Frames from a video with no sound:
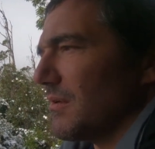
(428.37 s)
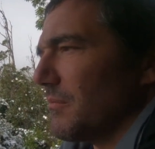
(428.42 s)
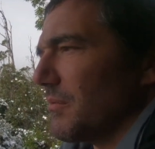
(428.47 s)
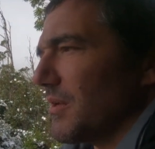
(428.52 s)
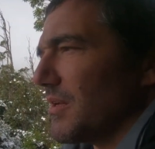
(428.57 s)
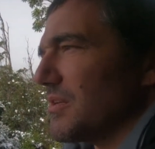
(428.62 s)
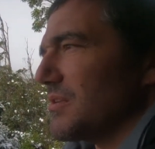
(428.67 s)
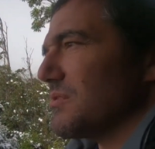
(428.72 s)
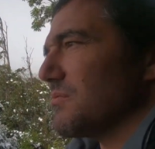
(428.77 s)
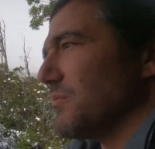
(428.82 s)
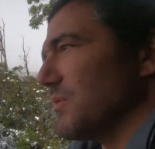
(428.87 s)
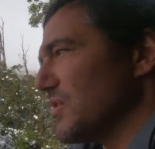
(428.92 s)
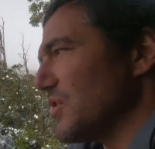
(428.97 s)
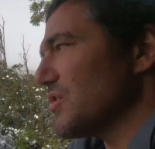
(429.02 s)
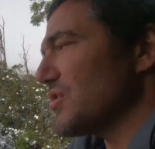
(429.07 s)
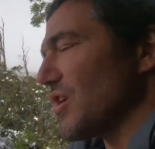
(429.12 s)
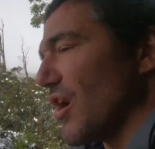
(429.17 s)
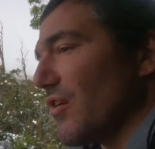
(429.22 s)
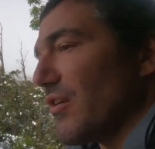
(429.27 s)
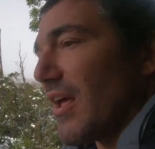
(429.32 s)
because we
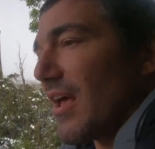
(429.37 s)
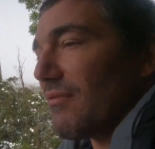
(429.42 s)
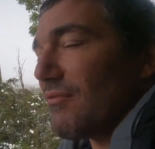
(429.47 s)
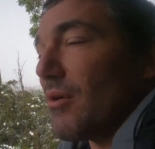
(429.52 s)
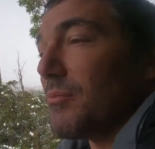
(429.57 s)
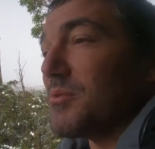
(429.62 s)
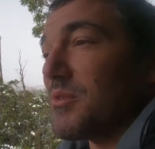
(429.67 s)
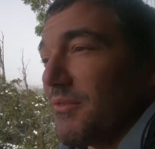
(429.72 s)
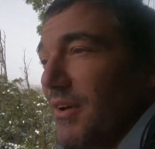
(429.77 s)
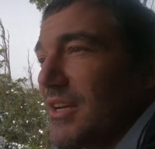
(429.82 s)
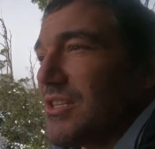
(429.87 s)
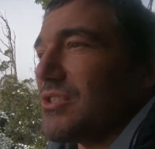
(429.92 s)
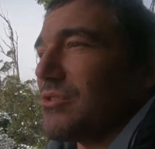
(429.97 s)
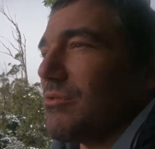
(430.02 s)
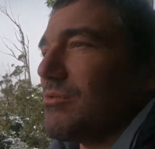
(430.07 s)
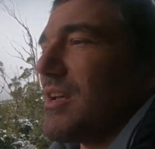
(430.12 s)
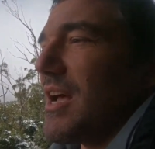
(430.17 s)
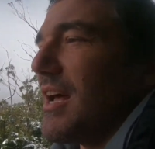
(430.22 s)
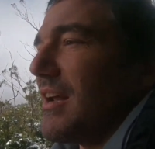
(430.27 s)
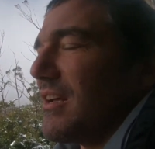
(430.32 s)
just don't have
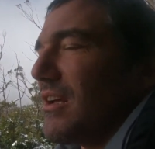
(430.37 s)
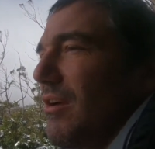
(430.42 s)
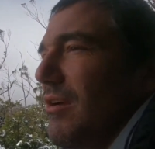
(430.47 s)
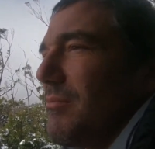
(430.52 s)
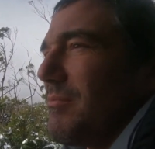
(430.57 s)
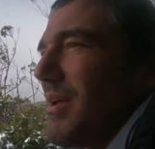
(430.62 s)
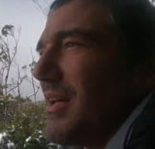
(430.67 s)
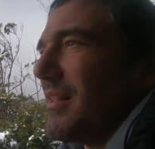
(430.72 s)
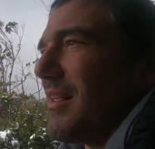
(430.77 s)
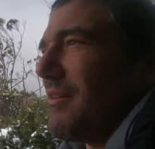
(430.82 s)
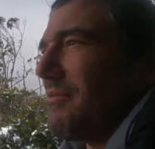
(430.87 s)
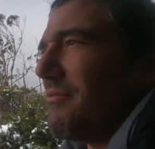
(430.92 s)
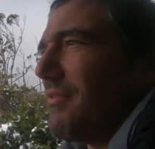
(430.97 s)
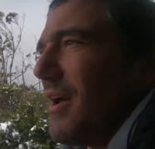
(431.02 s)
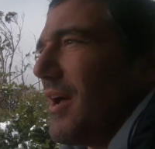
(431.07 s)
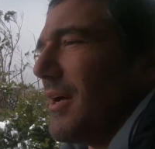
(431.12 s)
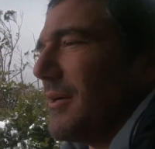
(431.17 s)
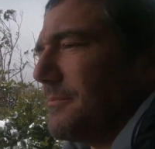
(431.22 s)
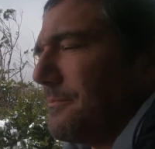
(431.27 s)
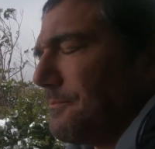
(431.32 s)
observational data going back that
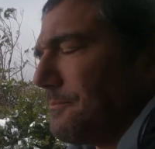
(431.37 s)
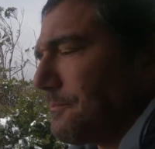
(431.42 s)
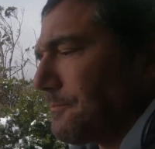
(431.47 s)
far,